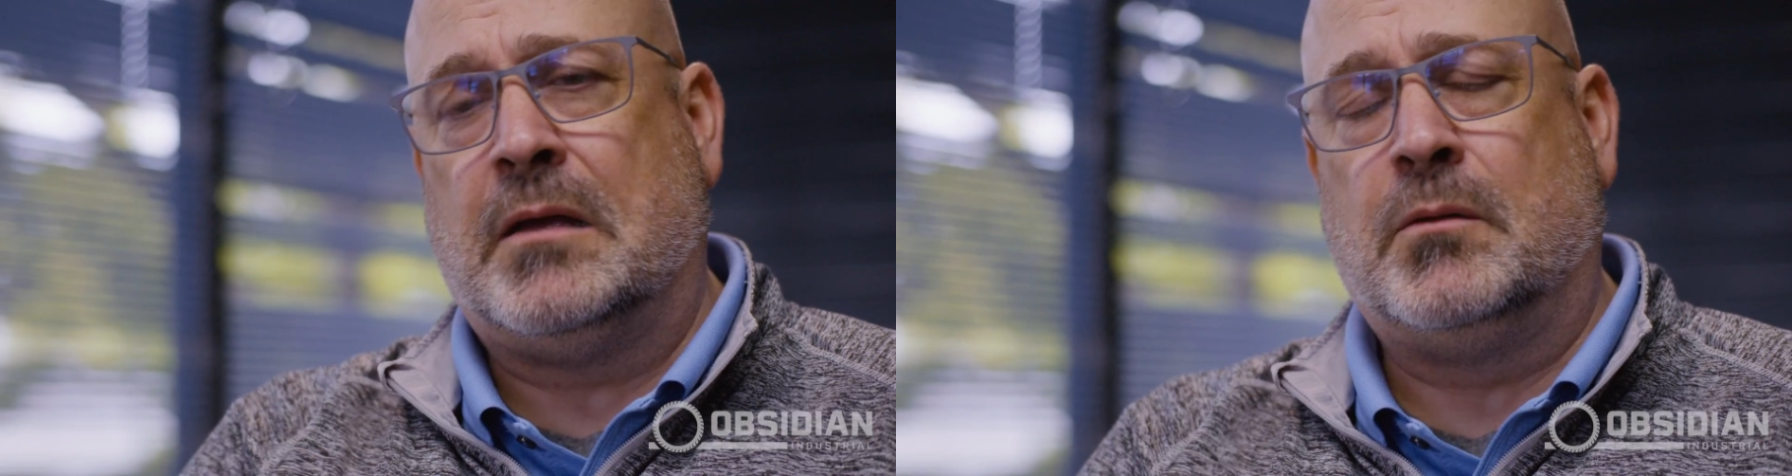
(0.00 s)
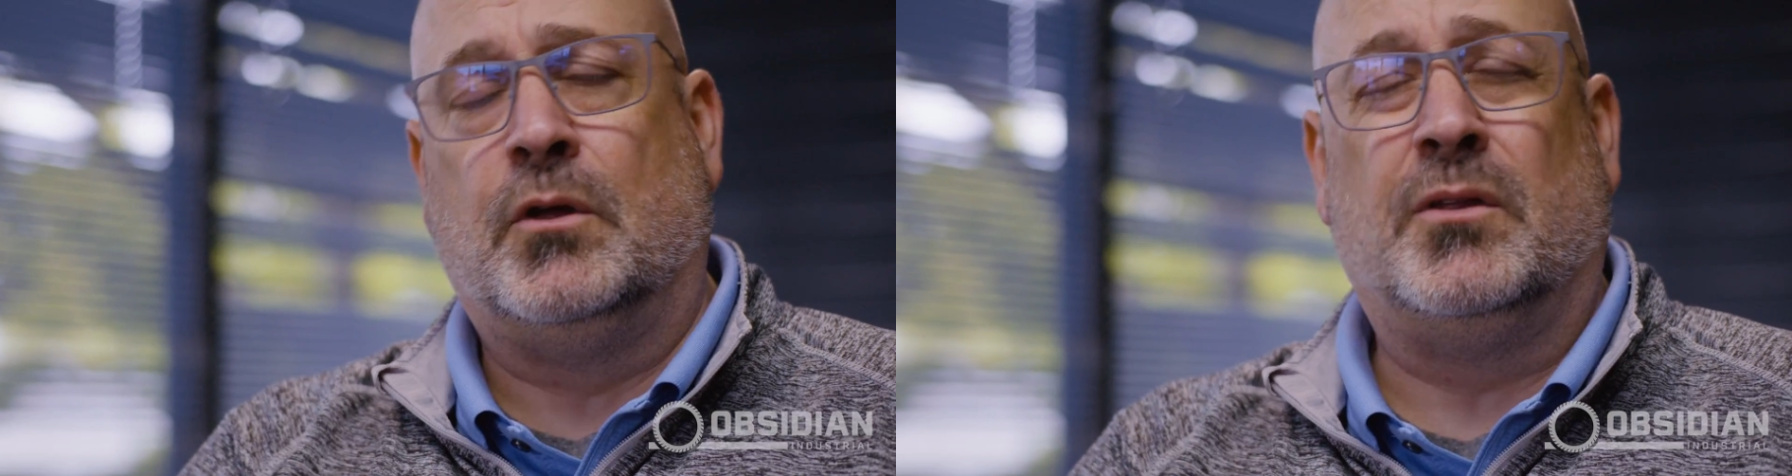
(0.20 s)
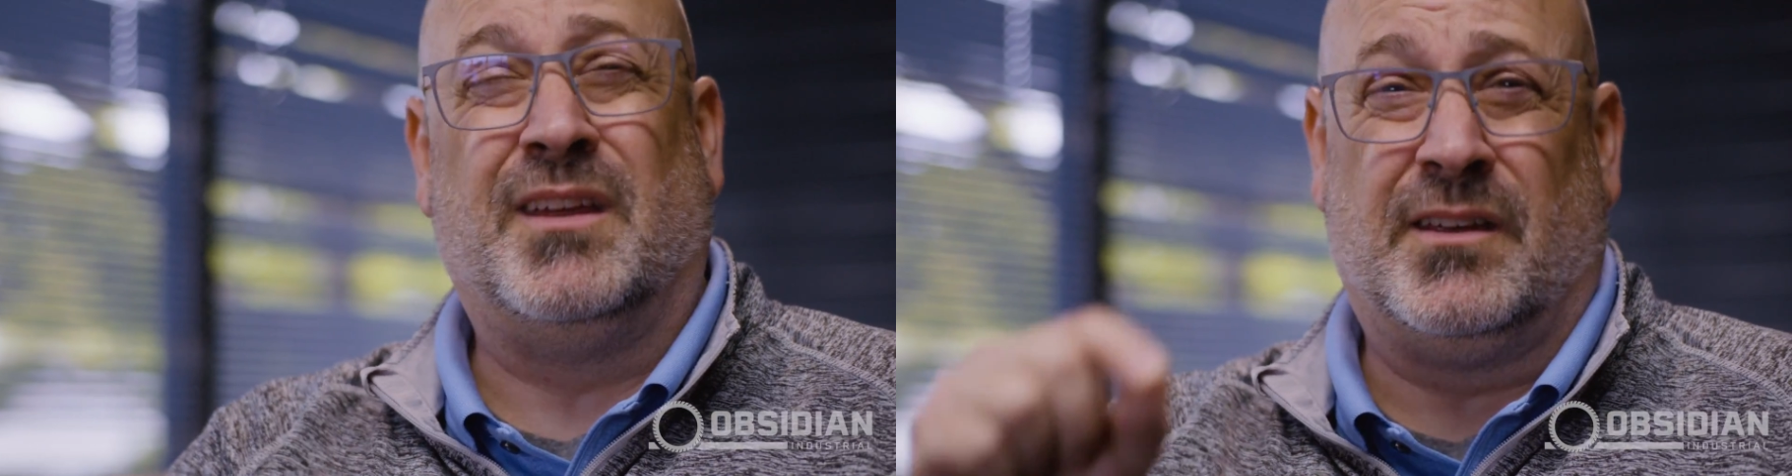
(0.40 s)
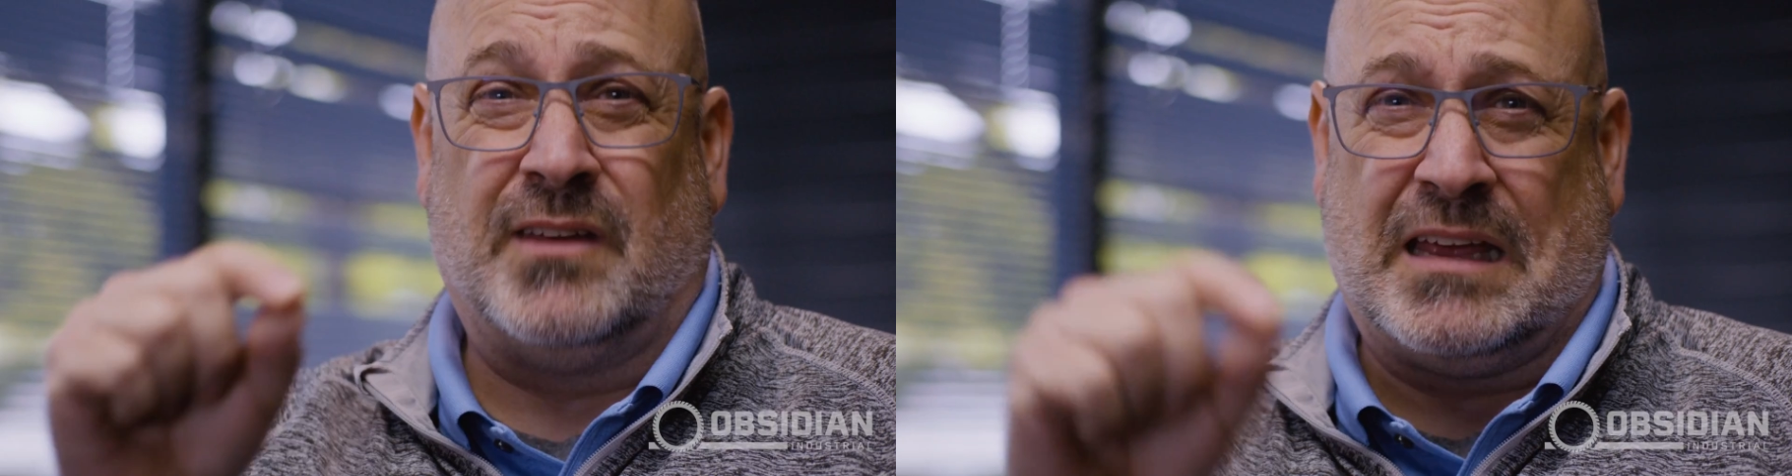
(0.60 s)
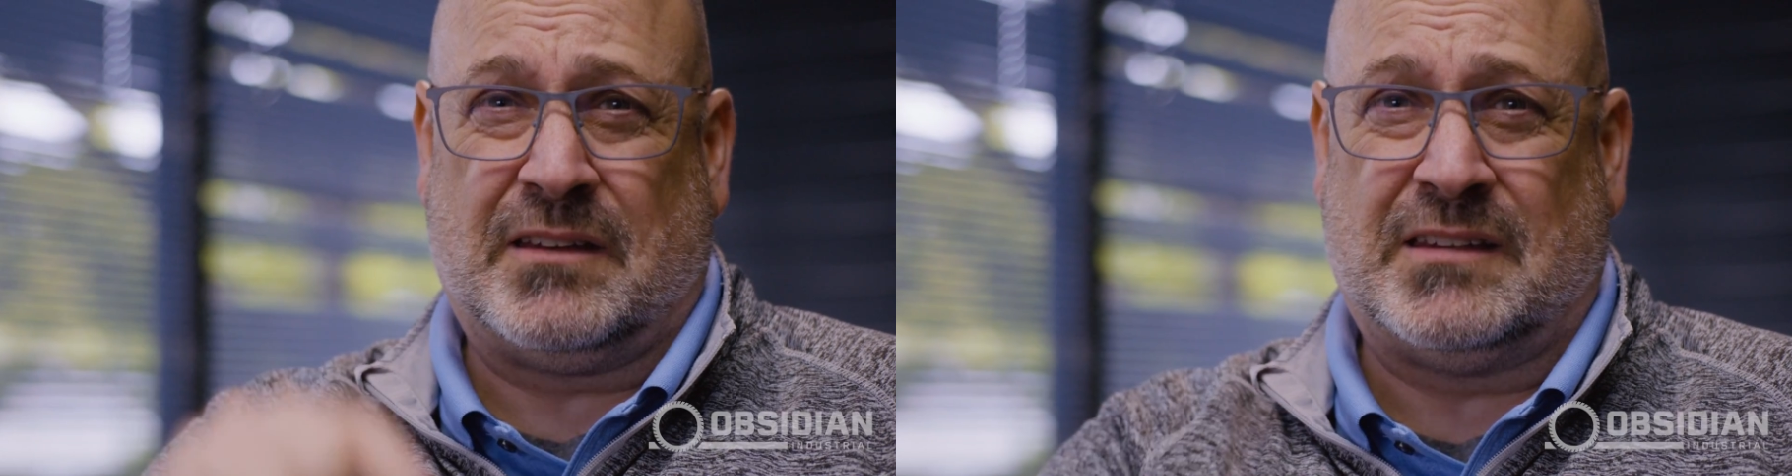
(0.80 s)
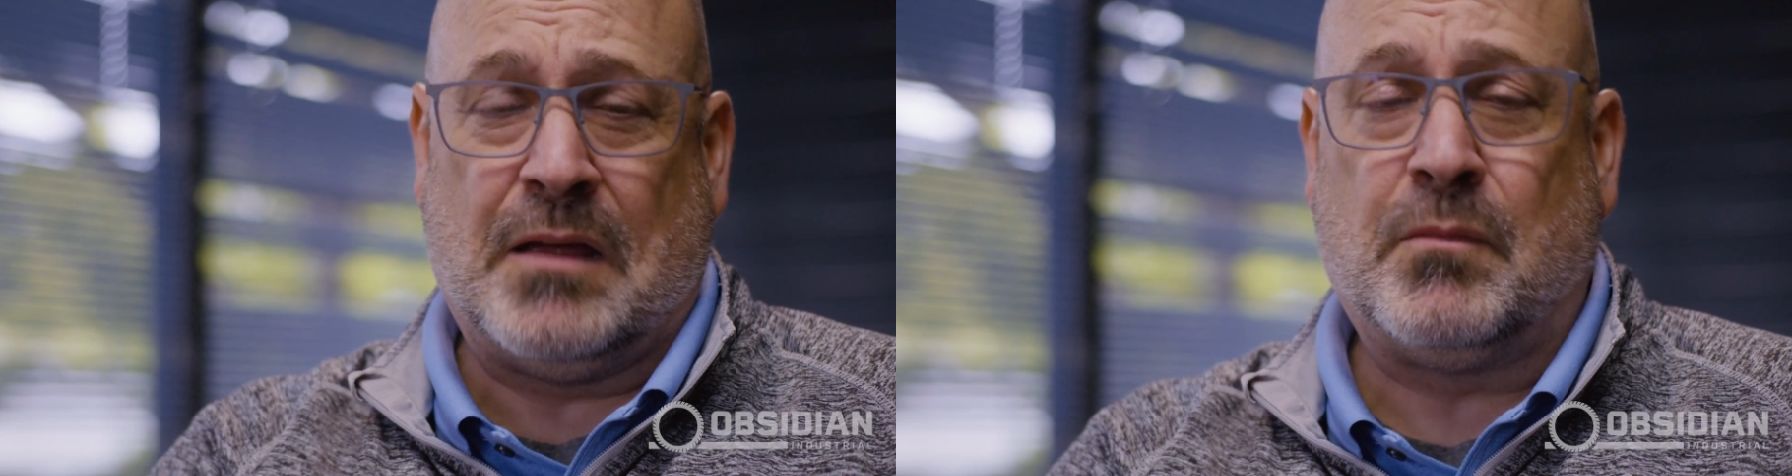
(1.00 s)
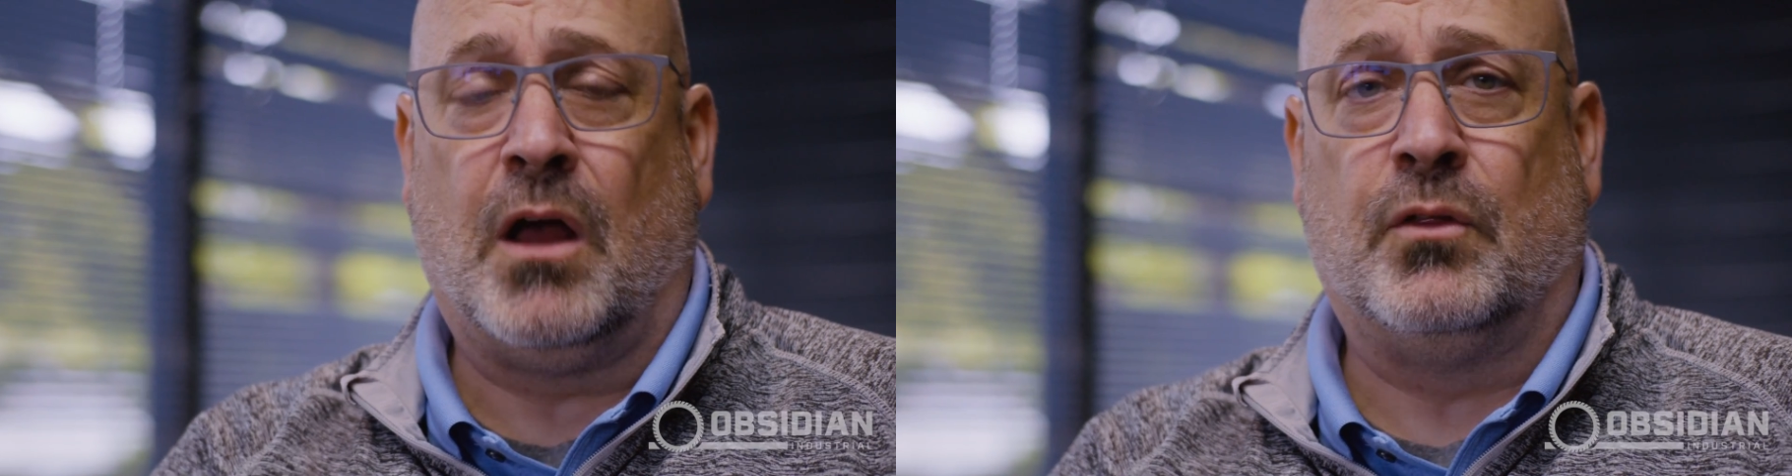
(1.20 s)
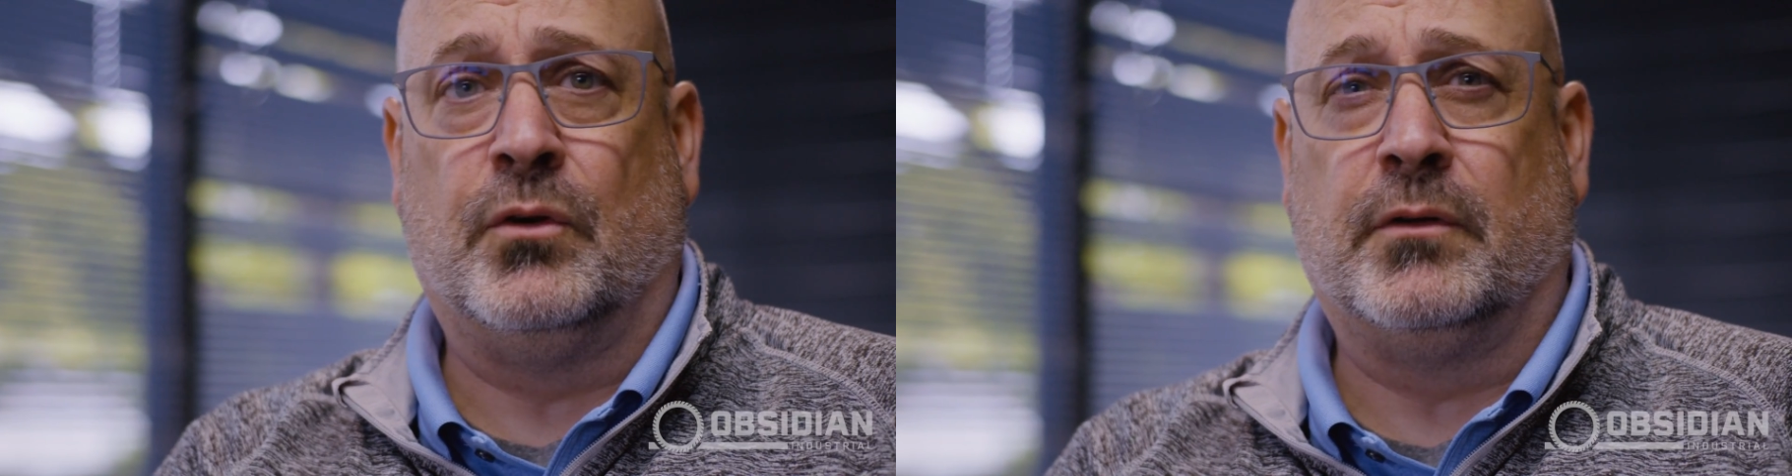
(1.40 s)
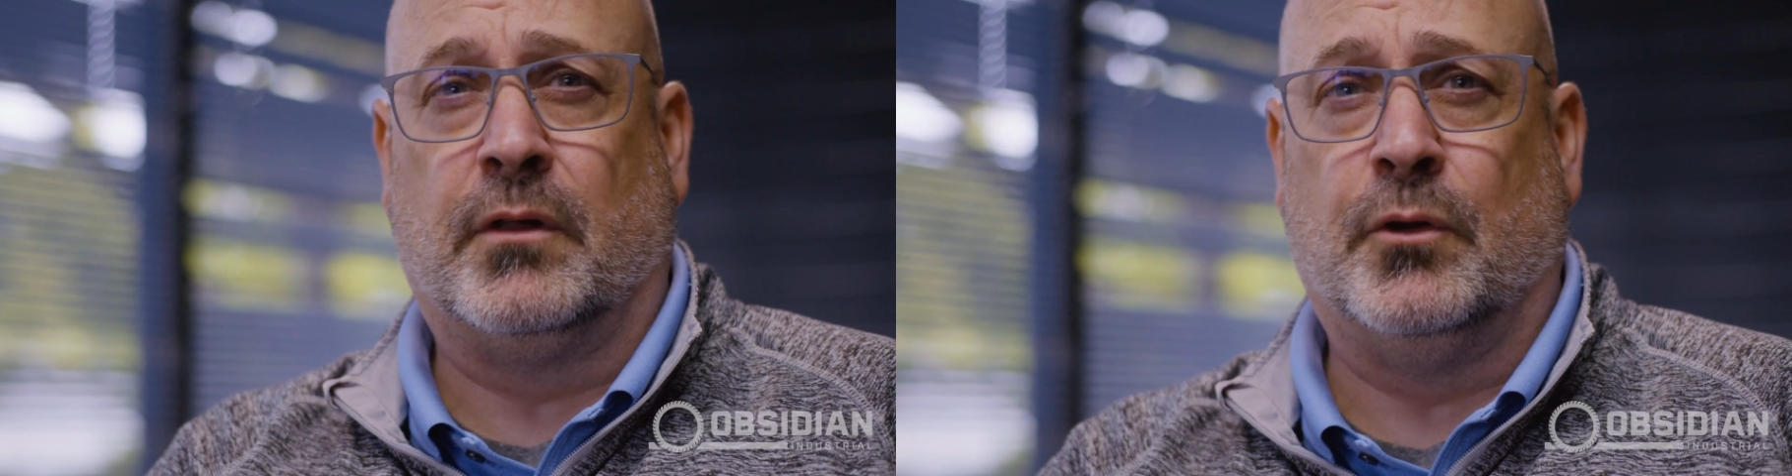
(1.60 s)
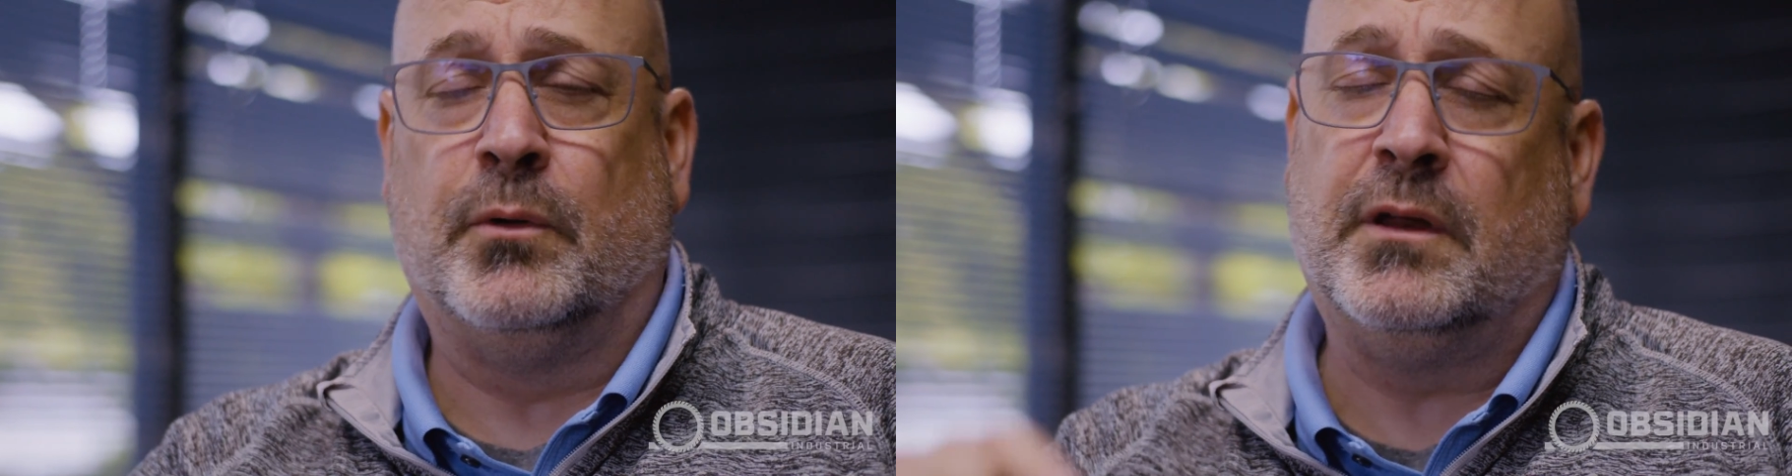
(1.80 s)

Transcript: same blue, the exact same color of blue,